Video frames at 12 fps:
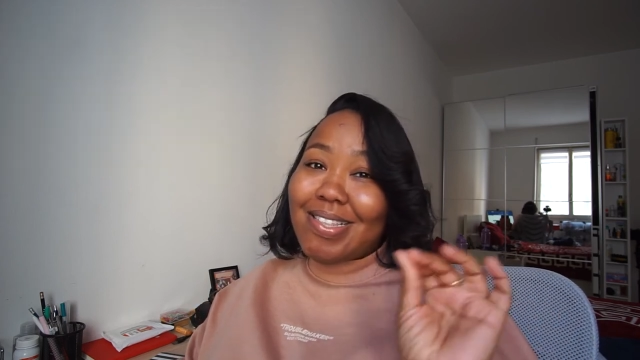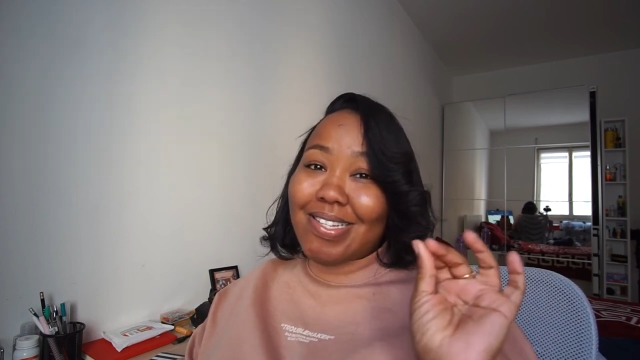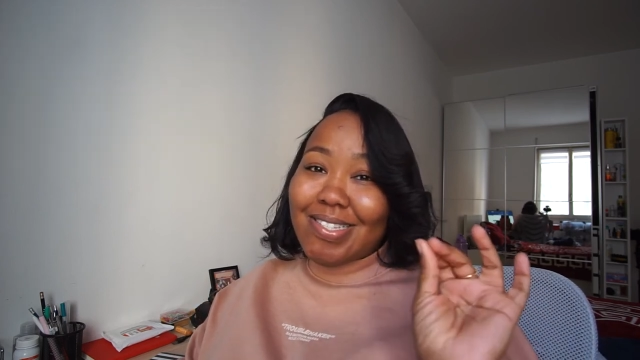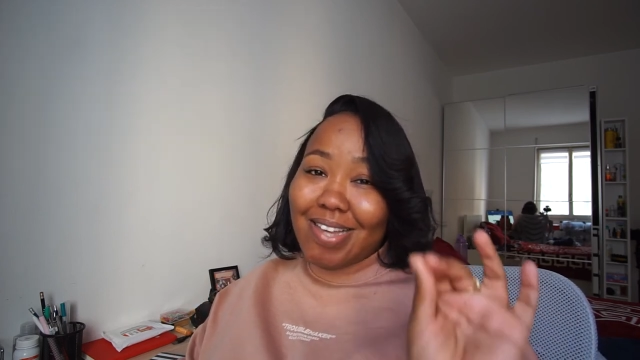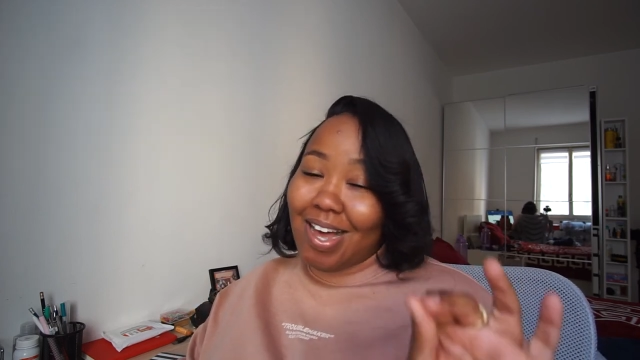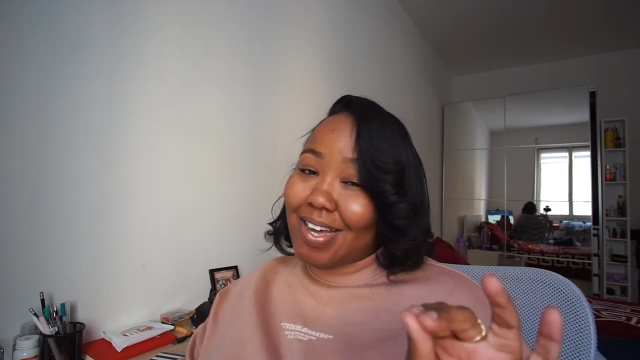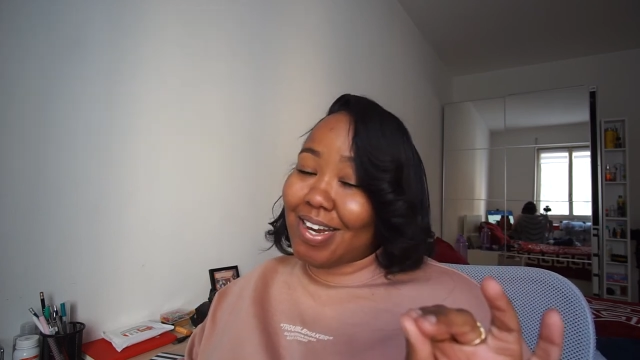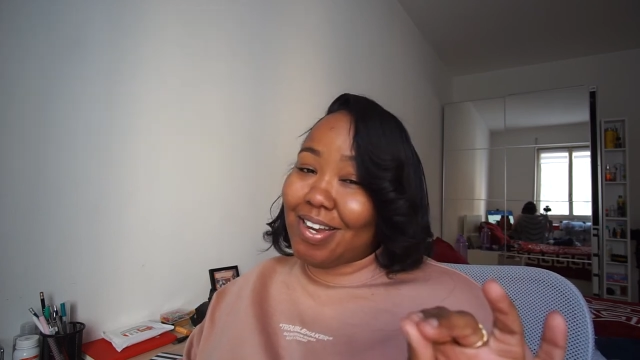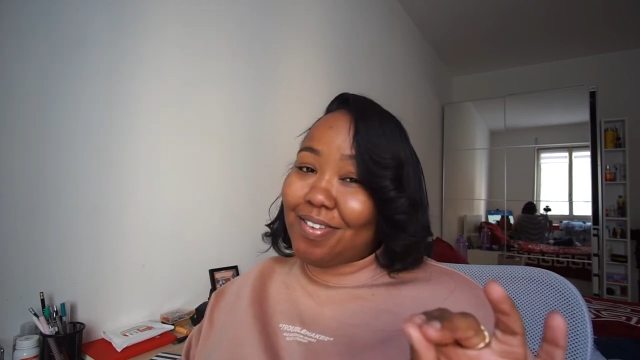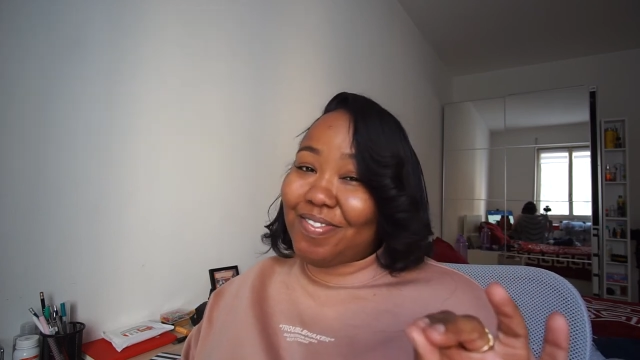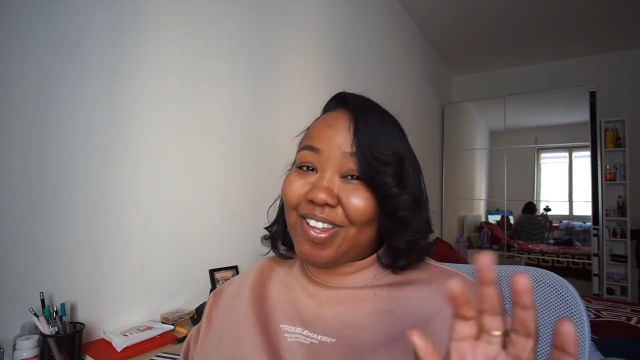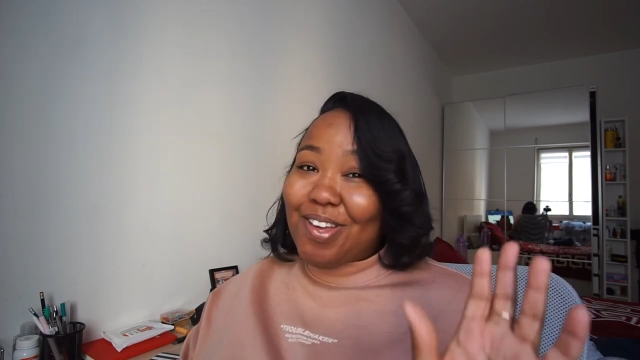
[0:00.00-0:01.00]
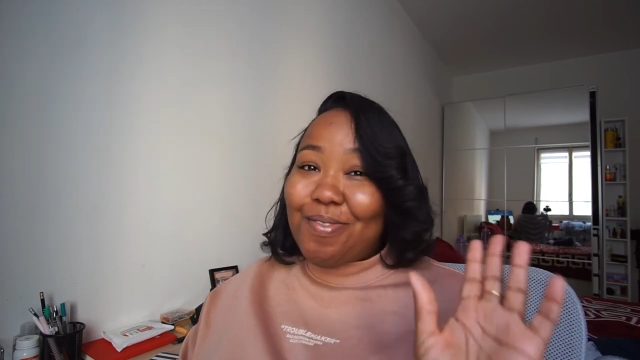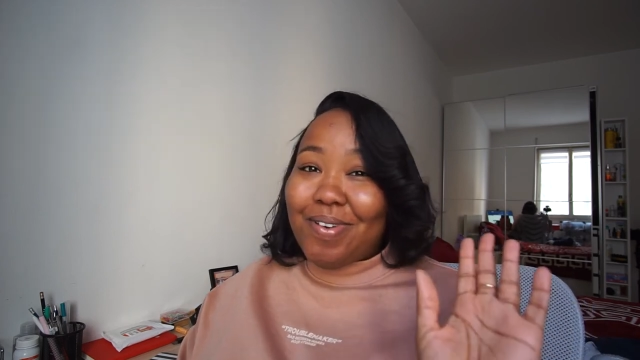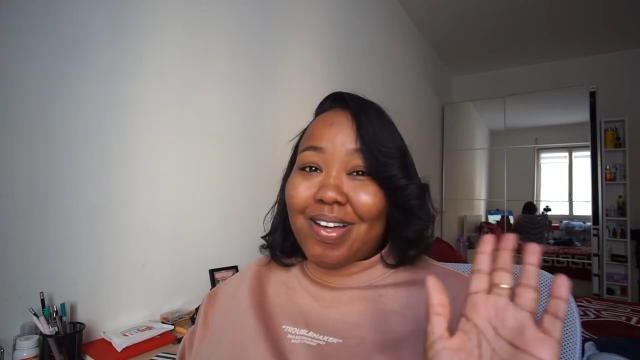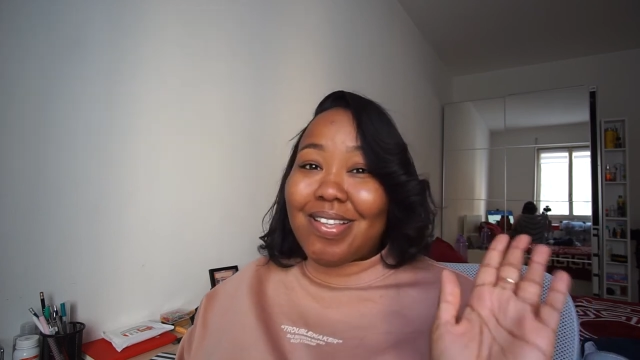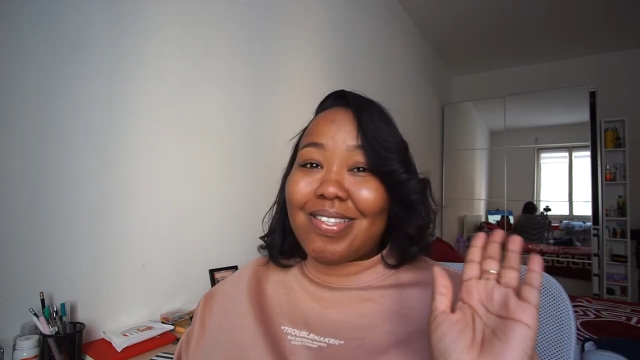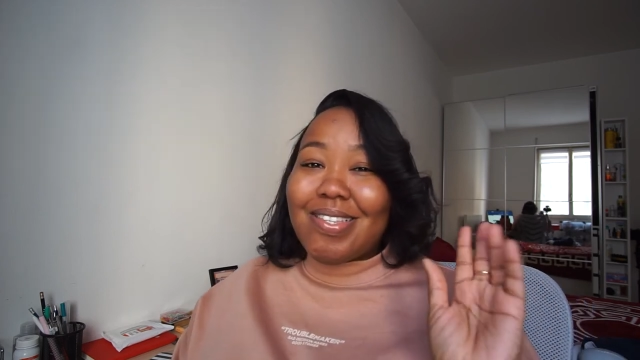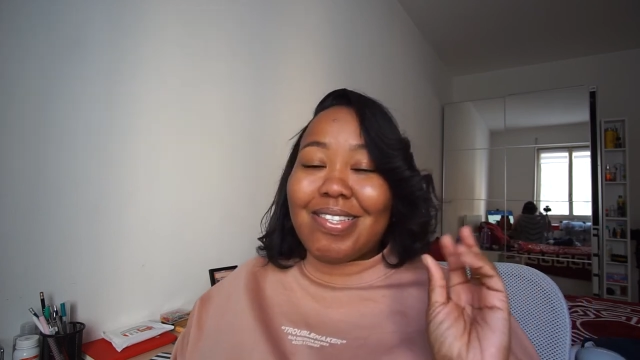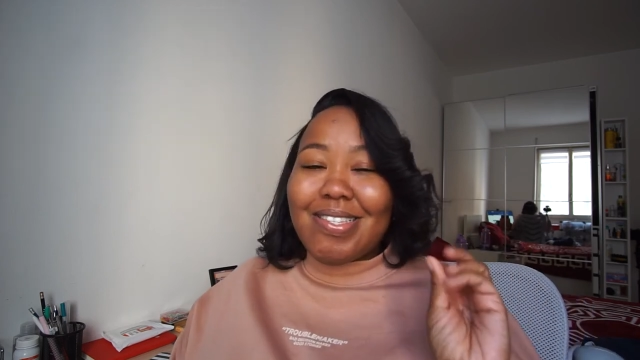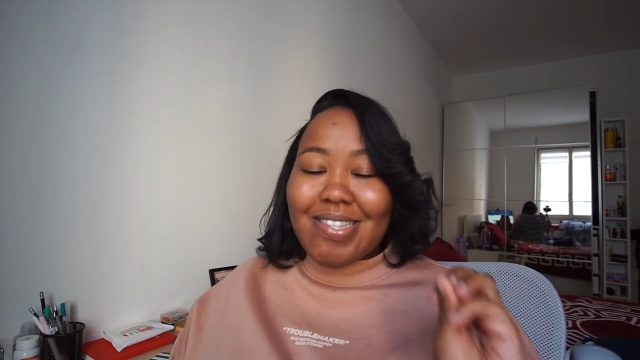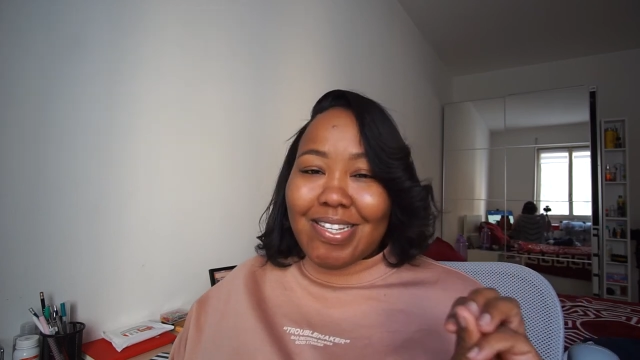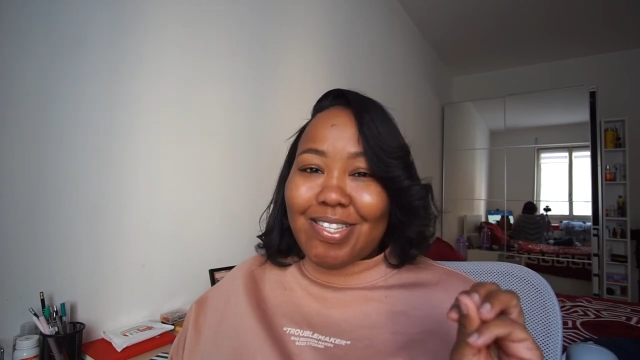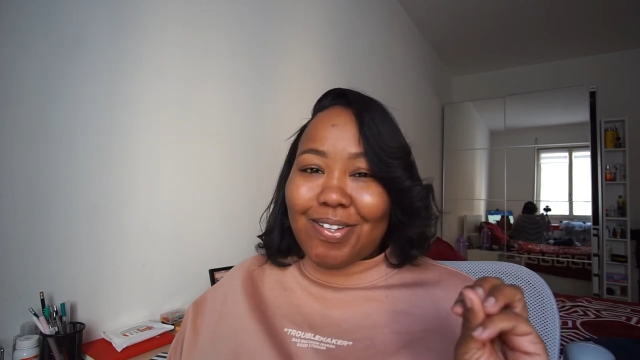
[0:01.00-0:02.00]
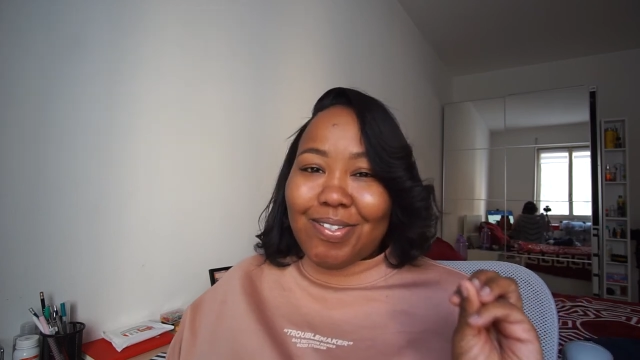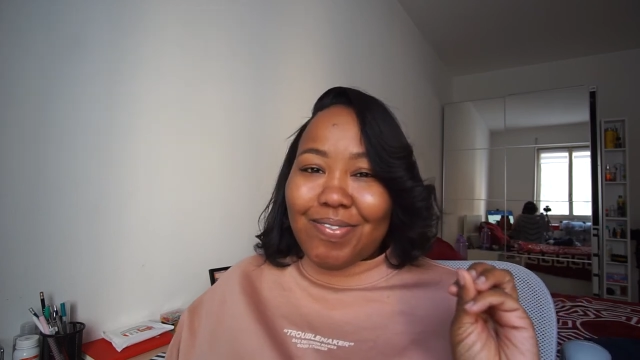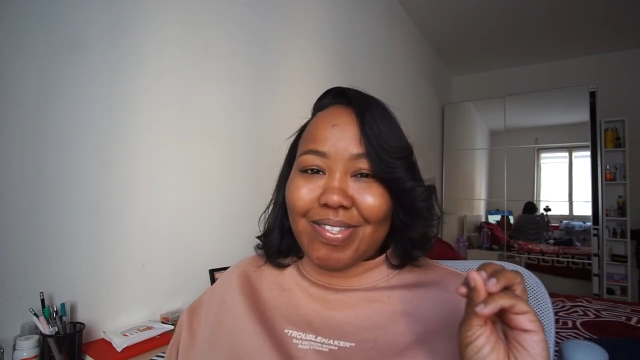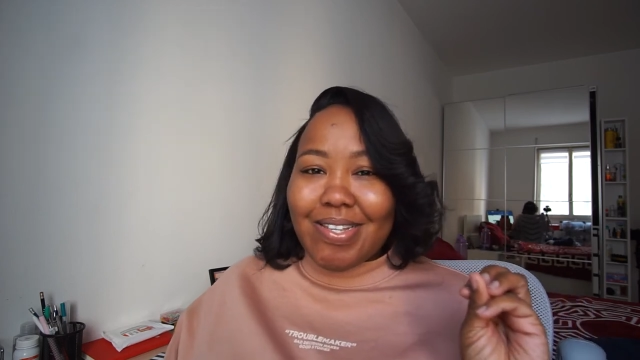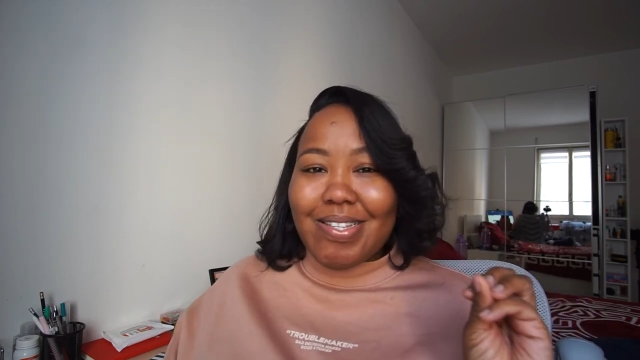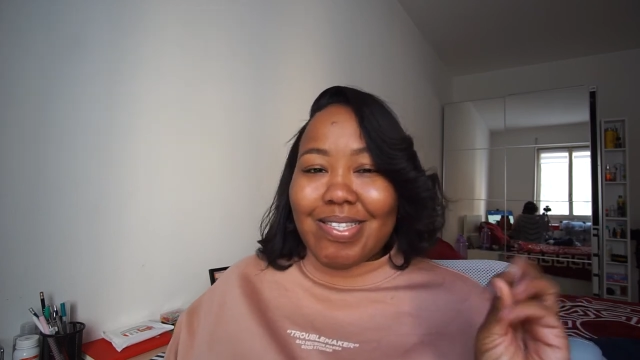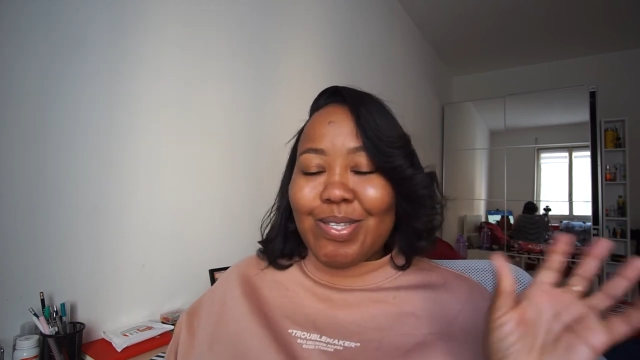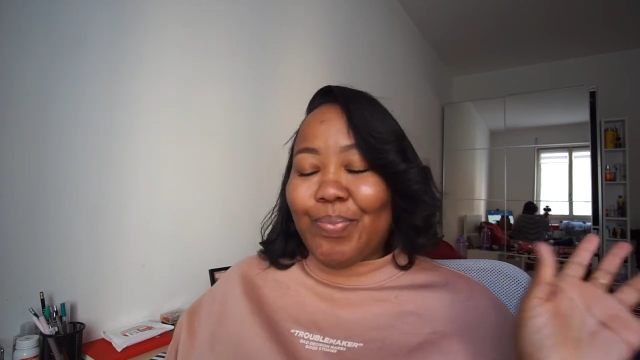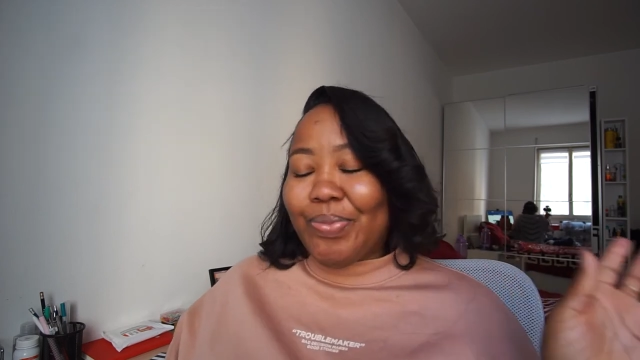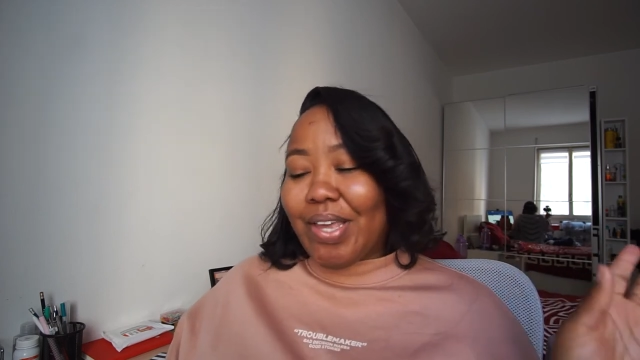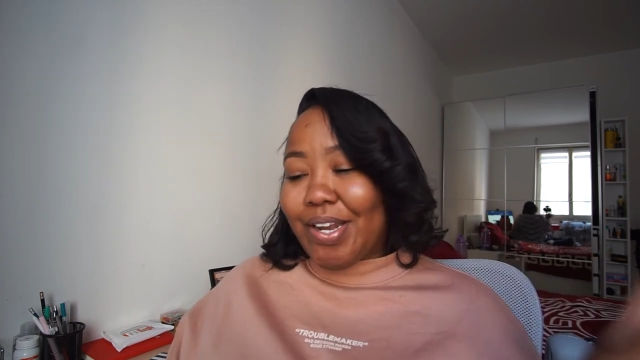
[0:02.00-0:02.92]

the Dark and Lovely was six out of six.